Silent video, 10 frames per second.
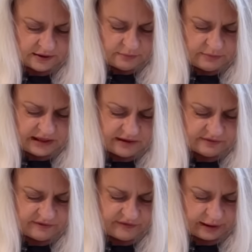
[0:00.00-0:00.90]
Many of
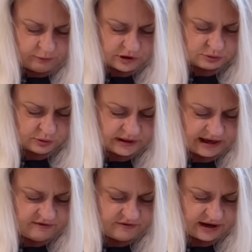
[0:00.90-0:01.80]
the fabrics were
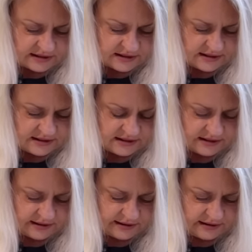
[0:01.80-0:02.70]
Kaffe Fassett
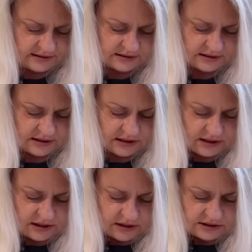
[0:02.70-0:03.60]
designs.
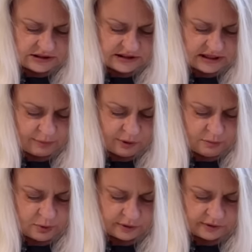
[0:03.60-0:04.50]
She double
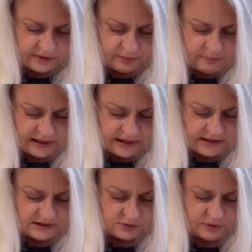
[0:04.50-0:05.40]
bordered the
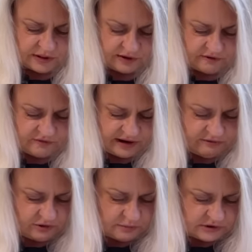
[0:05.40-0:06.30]
piece with her
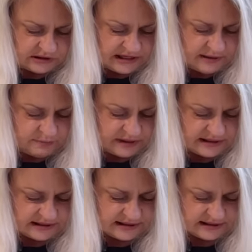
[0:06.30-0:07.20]
favorite machine
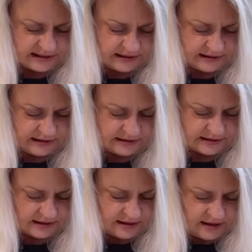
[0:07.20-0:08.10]
piece
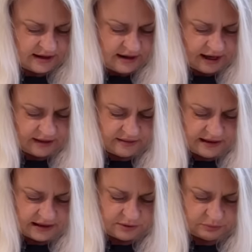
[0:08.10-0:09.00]
designs and
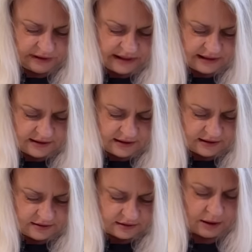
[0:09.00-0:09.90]
then completed
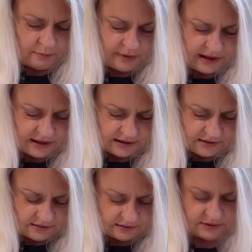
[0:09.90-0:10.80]

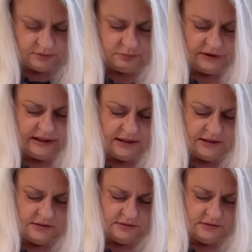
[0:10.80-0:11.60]
completed completed